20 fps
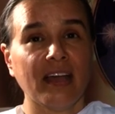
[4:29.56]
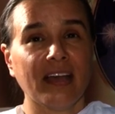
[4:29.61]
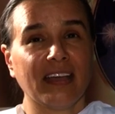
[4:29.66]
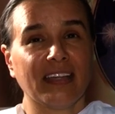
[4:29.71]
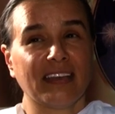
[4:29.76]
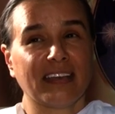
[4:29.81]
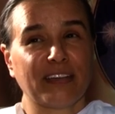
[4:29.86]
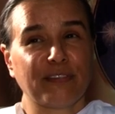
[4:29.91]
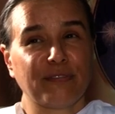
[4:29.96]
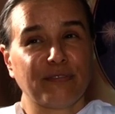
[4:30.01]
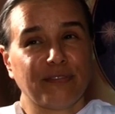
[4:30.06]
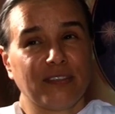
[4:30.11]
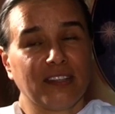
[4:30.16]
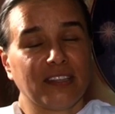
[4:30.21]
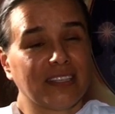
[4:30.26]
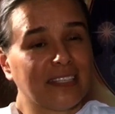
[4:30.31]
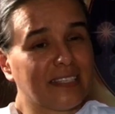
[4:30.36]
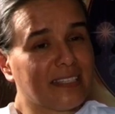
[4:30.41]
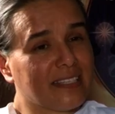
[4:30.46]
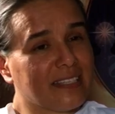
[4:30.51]
And I feel
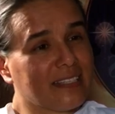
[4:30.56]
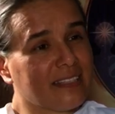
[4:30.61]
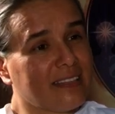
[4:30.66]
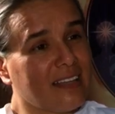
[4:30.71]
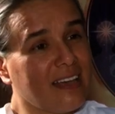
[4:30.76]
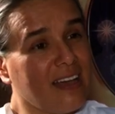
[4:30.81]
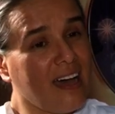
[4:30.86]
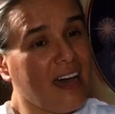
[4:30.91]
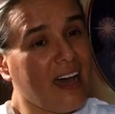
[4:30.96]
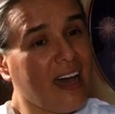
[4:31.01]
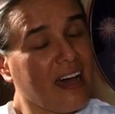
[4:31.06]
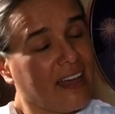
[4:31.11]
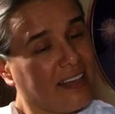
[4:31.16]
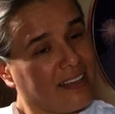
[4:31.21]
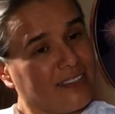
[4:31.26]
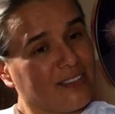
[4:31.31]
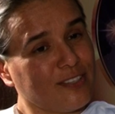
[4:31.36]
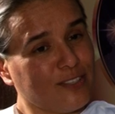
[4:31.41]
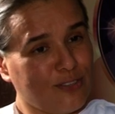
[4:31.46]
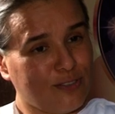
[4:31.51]
this is the
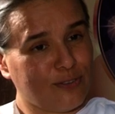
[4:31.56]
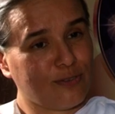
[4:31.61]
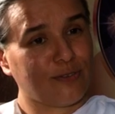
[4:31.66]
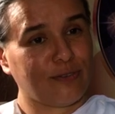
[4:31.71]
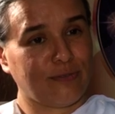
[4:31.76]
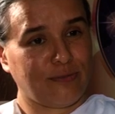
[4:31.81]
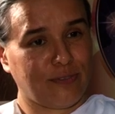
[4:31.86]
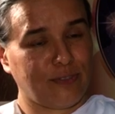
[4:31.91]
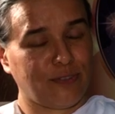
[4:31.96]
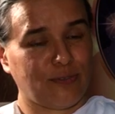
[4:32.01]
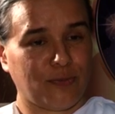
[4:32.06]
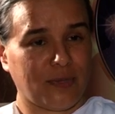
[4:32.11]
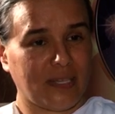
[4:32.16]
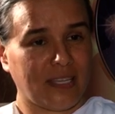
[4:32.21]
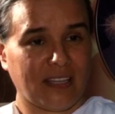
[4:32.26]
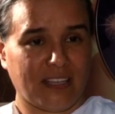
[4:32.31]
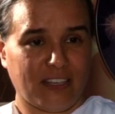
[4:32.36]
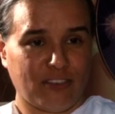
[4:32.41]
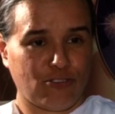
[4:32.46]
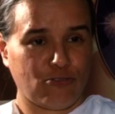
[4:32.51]
highest service we
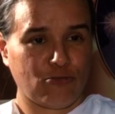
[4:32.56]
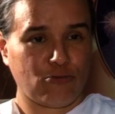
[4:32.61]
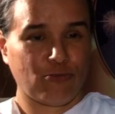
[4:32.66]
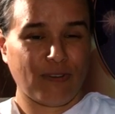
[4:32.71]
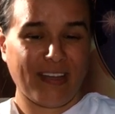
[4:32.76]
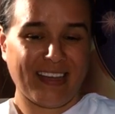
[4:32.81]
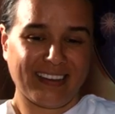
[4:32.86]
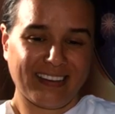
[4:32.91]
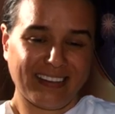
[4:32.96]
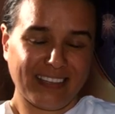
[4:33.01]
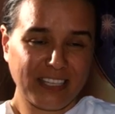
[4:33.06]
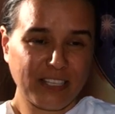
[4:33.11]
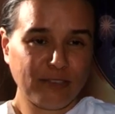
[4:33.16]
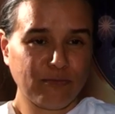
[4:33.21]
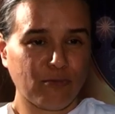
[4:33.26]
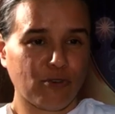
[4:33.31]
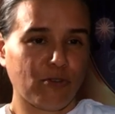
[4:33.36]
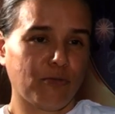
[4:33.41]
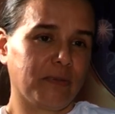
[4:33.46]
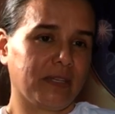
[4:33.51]
can do at this
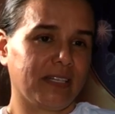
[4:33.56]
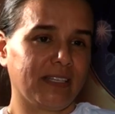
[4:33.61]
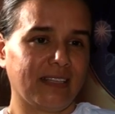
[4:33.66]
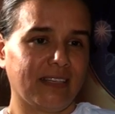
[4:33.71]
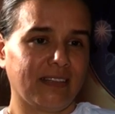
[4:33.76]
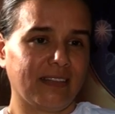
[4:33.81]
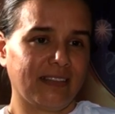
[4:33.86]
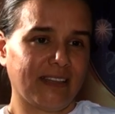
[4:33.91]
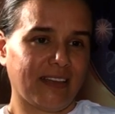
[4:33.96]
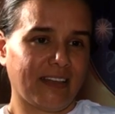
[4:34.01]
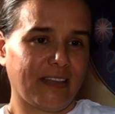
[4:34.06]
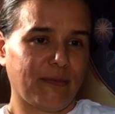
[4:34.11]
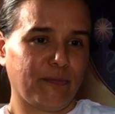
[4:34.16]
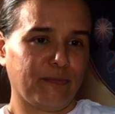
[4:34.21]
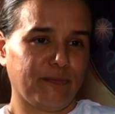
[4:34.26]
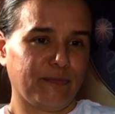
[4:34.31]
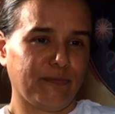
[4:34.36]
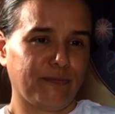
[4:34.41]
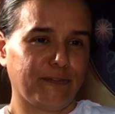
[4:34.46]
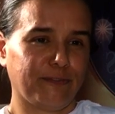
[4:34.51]
moment in
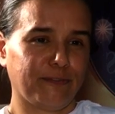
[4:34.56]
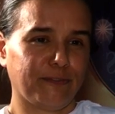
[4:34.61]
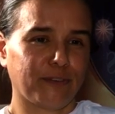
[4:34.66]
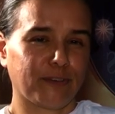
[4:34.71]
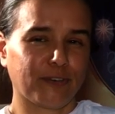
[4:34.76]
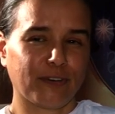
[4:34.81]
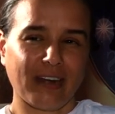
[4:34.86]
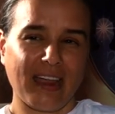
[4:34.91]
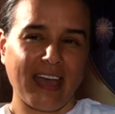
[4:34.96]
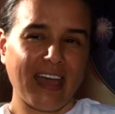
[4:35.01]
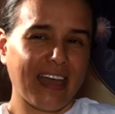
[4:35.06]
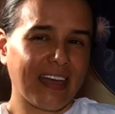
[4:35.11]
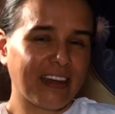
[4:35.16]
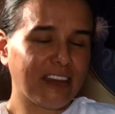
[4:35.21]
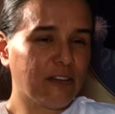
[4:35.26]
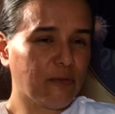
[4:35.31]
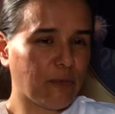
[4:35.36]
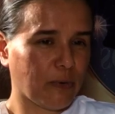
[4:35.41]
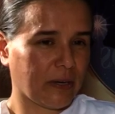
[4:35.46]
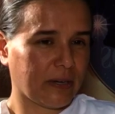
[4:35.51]
time for
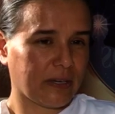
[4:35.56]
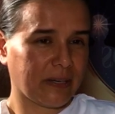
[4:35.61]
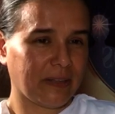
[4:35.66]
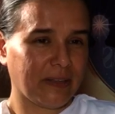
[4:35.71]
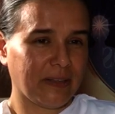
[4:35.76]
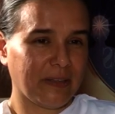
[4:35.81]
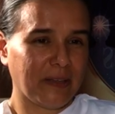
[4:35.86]
anyone.